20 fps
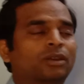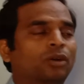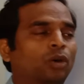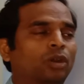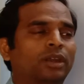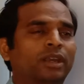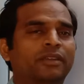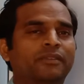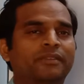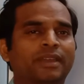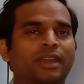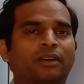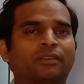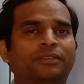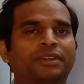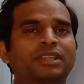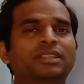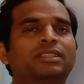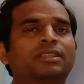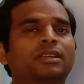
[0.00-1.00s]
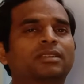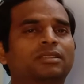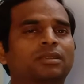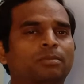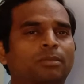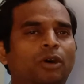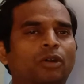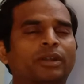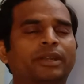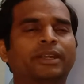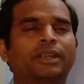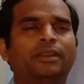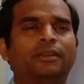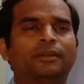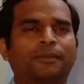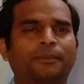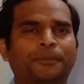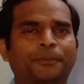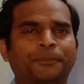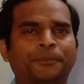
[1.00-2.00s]
Already we have discussed about it.
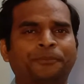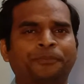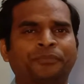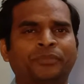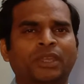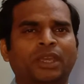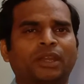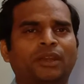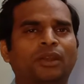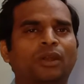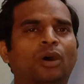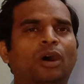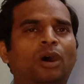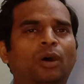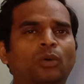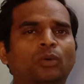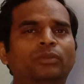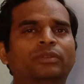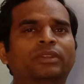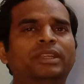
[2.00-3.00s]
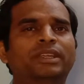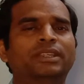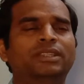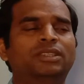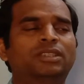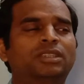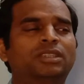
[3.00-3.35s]
Now, how these